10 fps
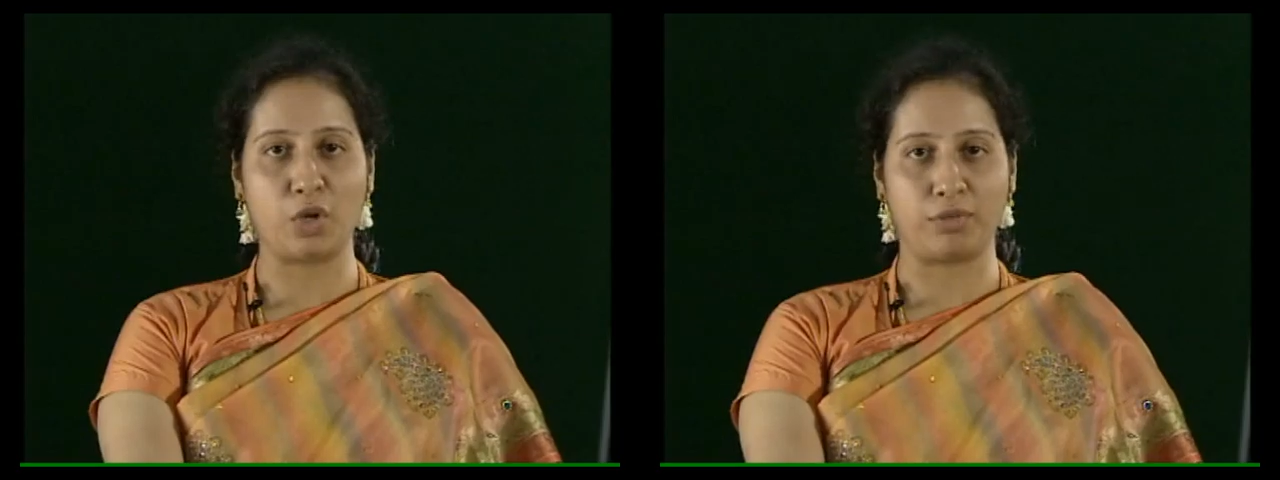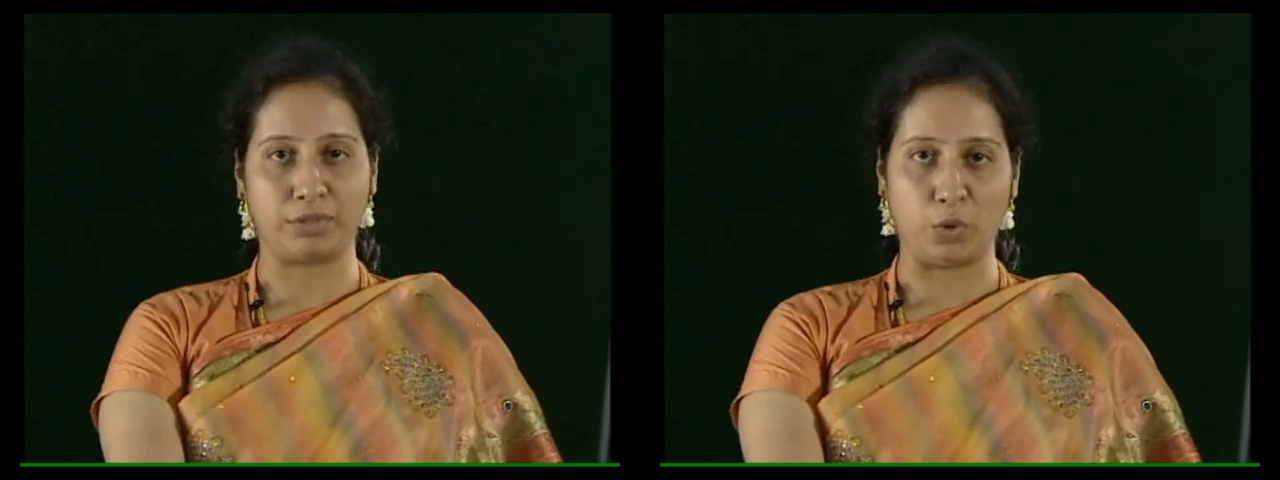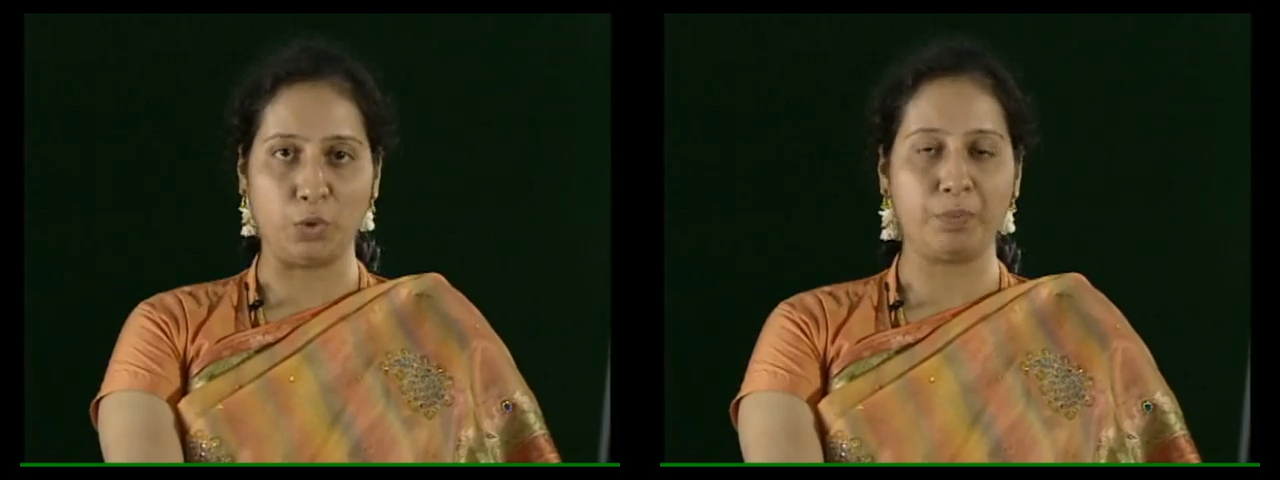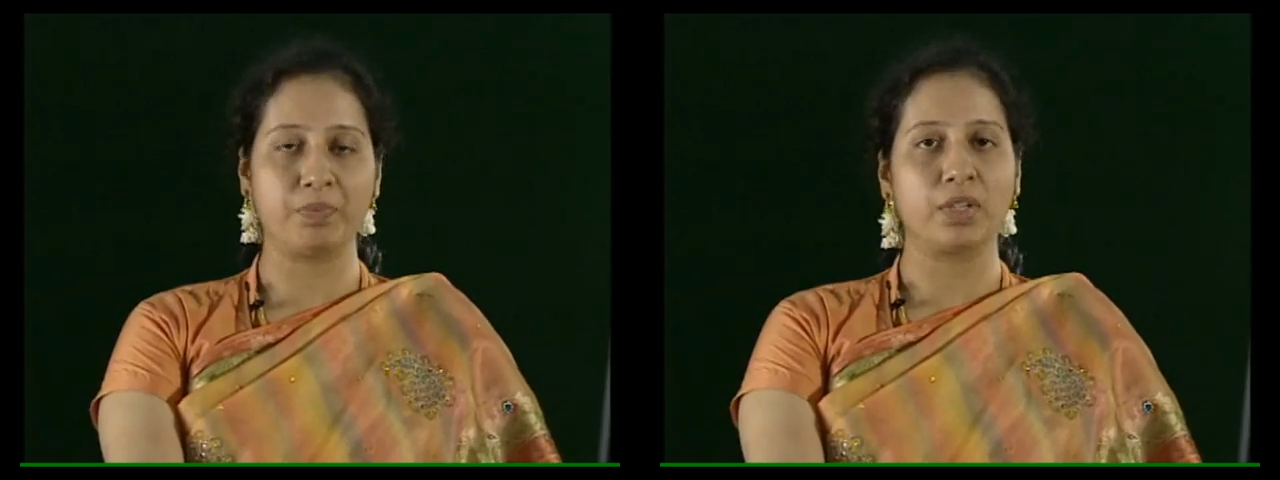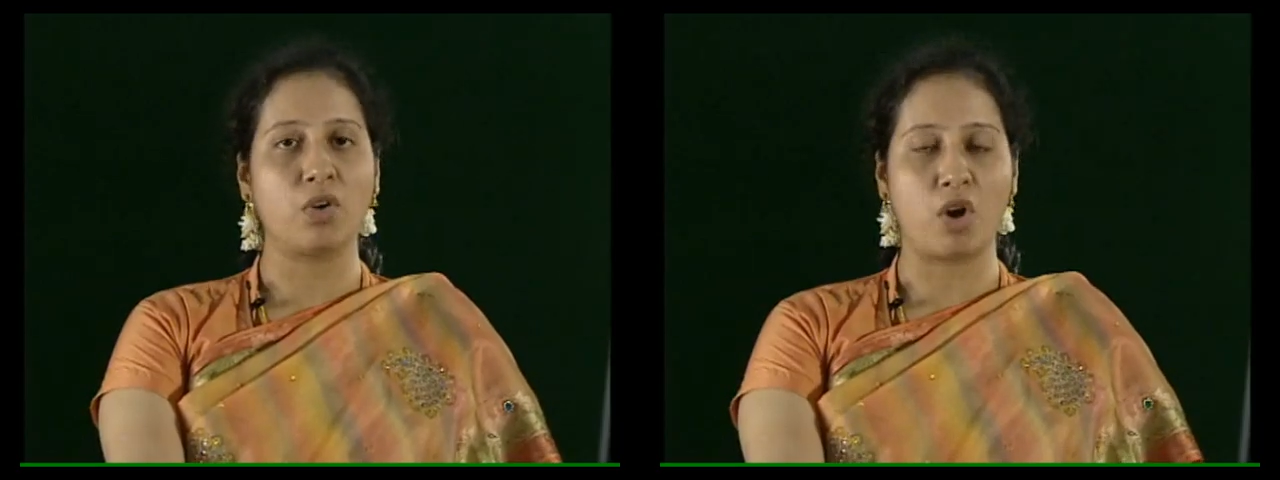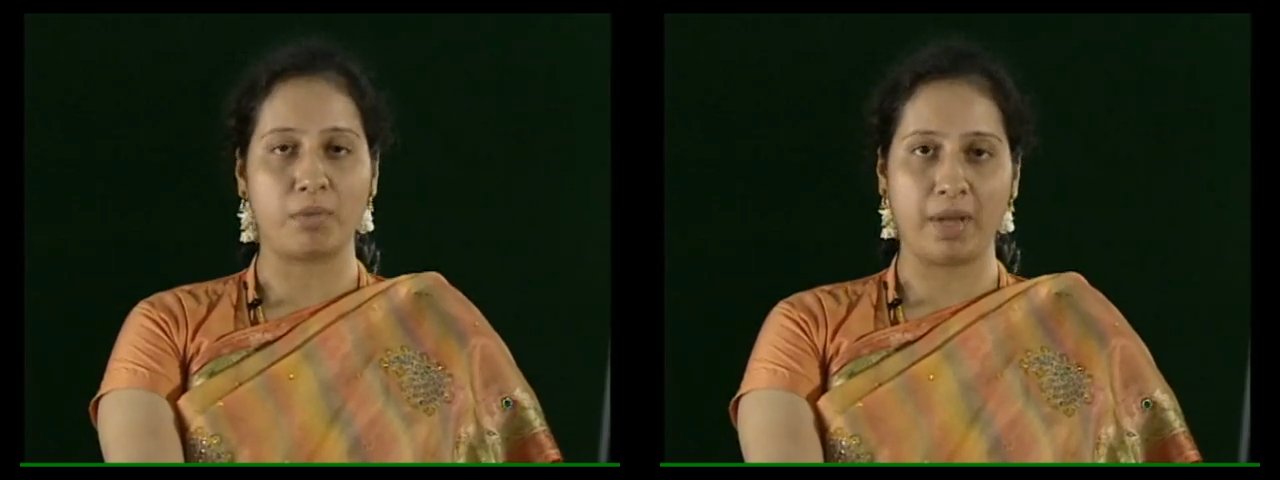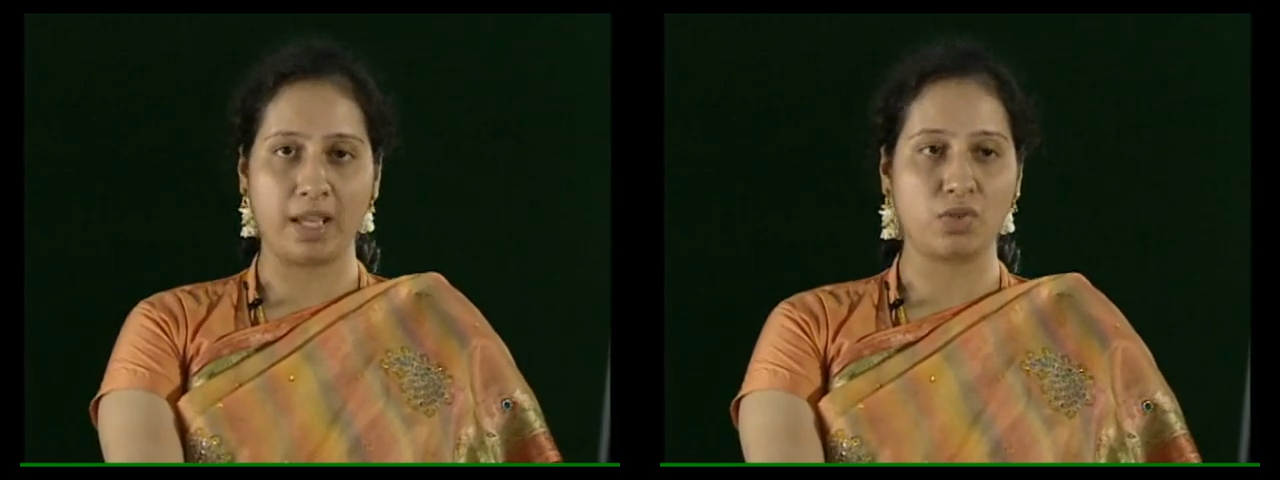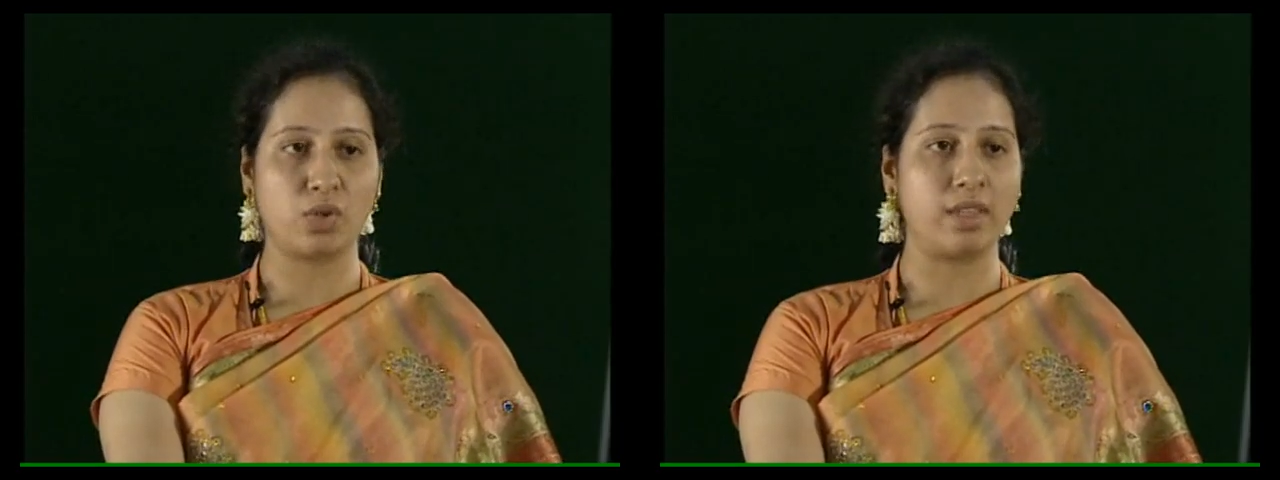of the loop, or
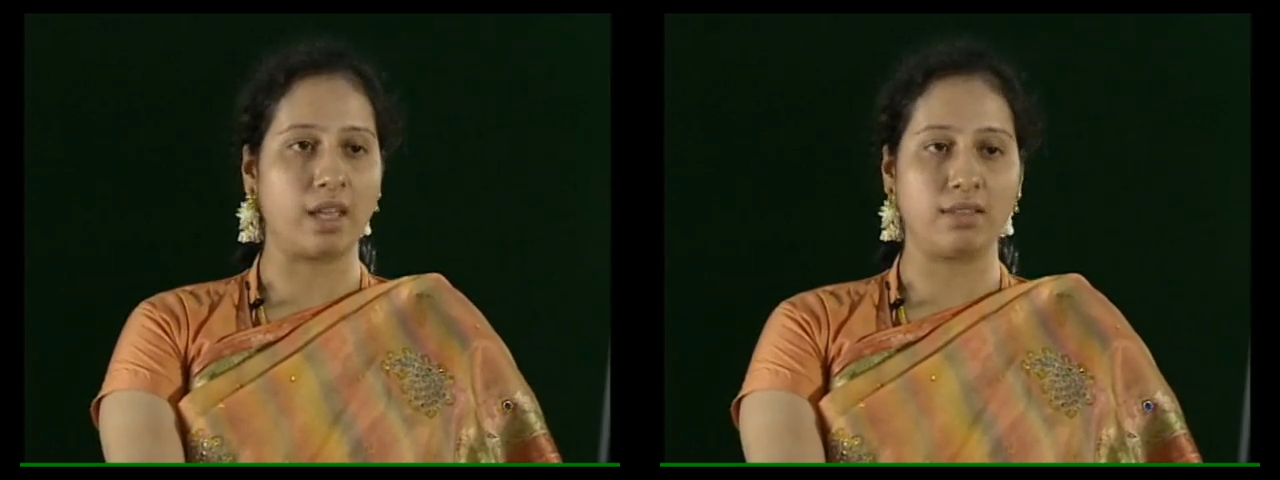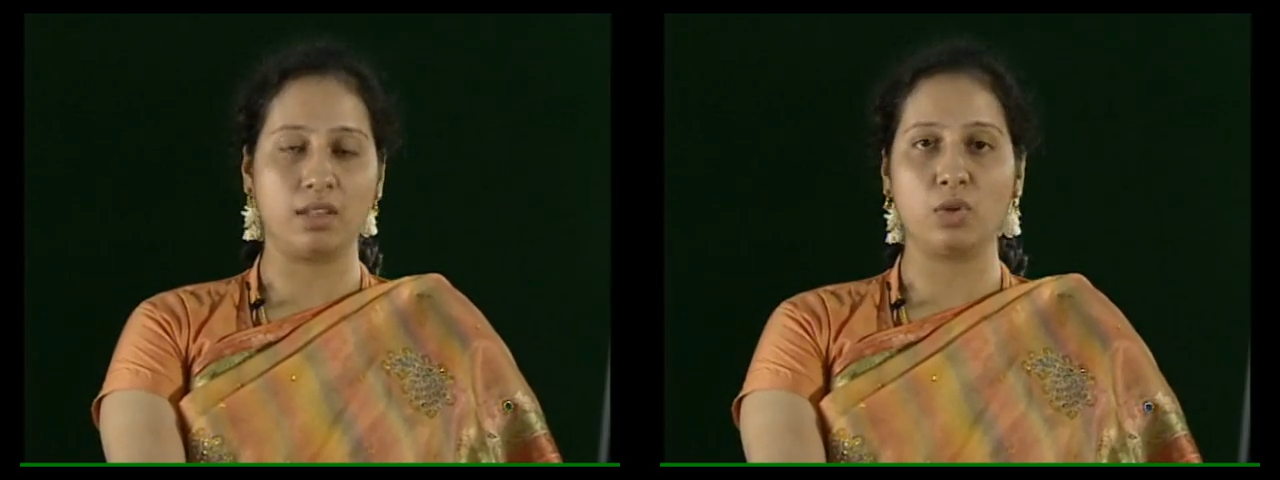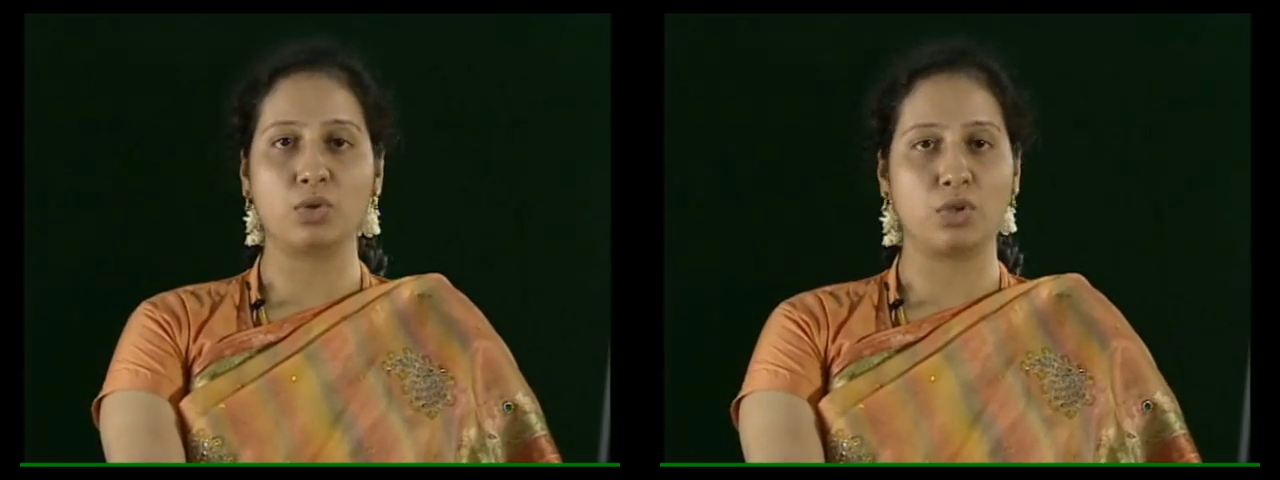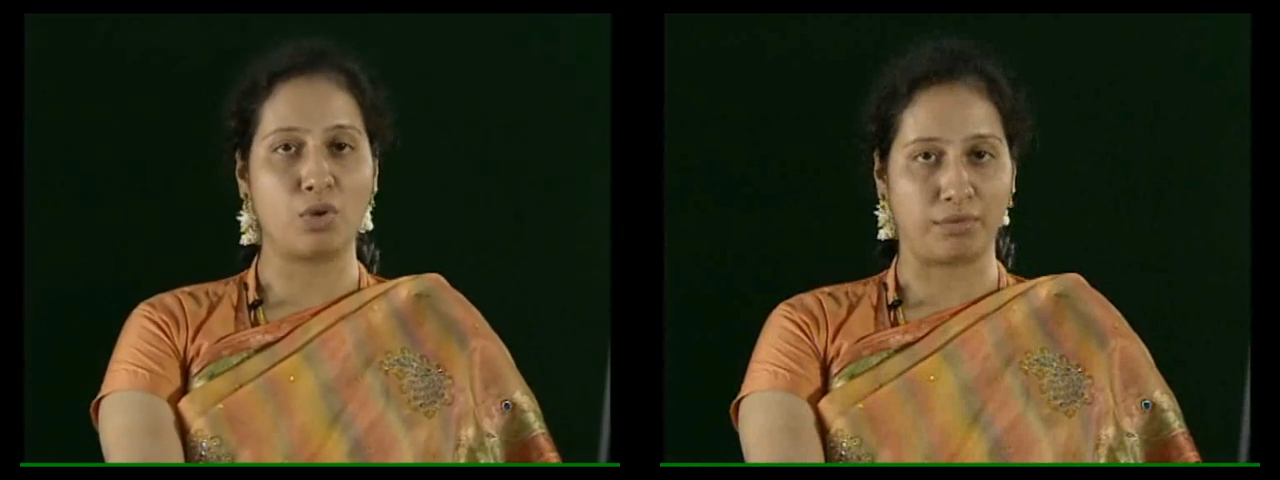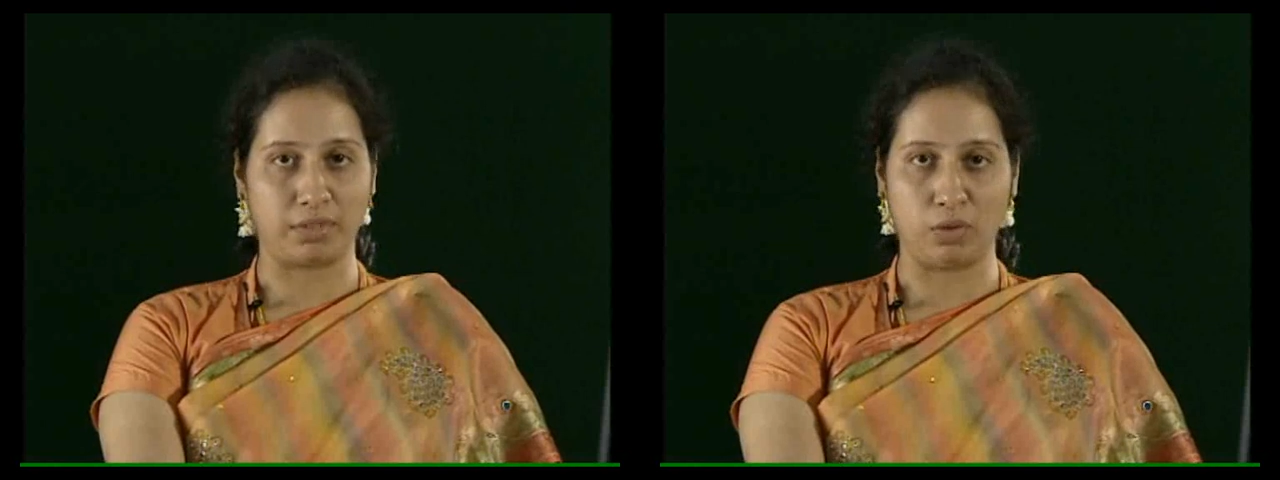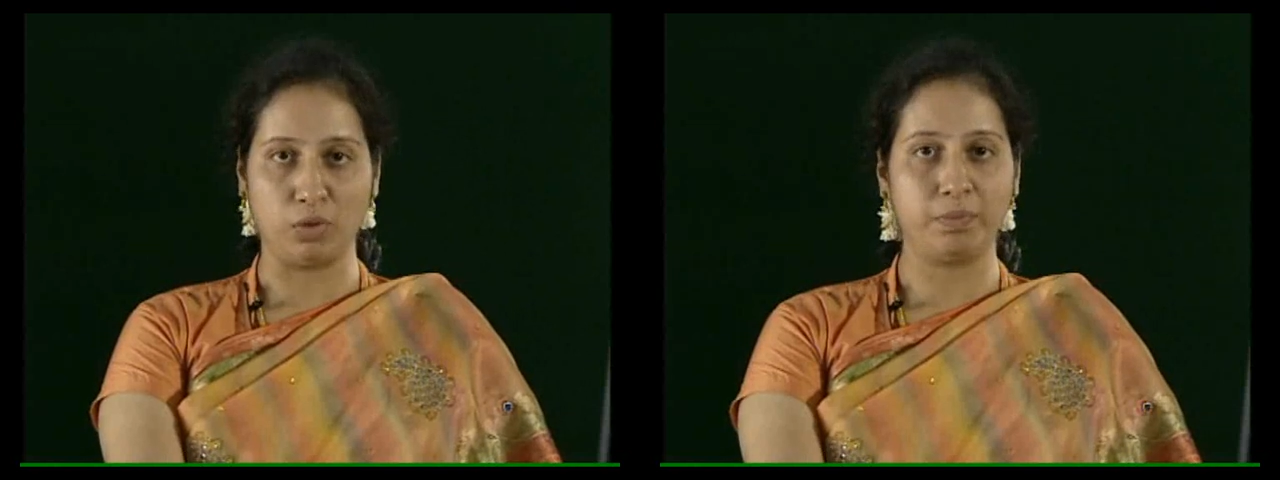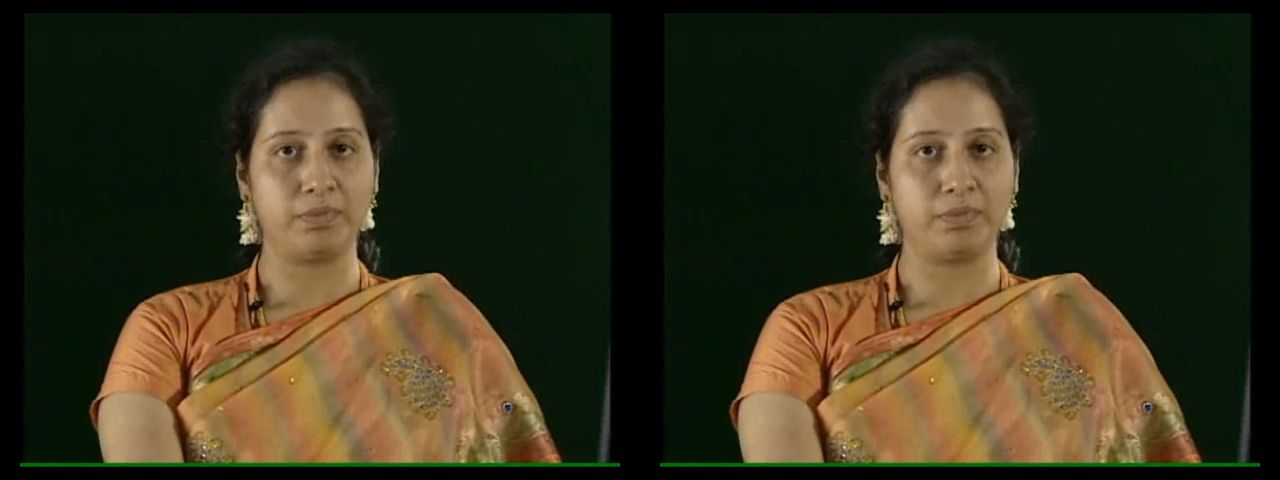based on the execution of the loop